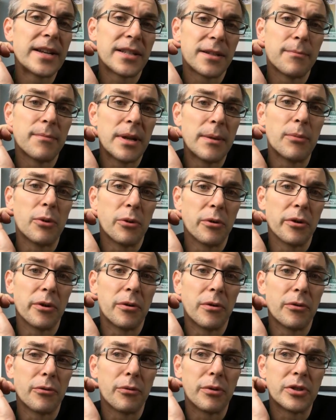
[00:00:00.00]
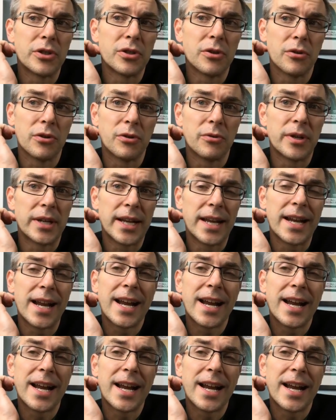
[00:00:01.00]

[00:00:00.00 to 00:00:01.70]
some people who are going through what you're doing,